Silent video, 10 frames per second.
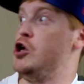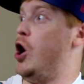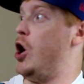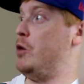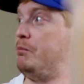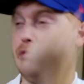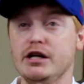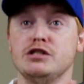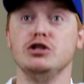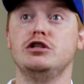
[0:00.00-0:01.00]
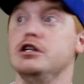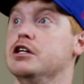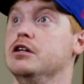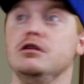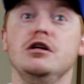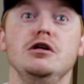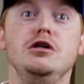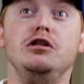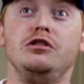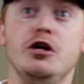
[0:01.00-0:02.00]
are back again.
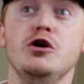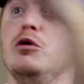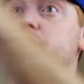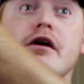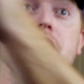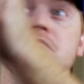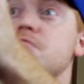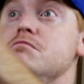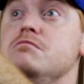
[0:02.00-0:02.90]
Deal with it.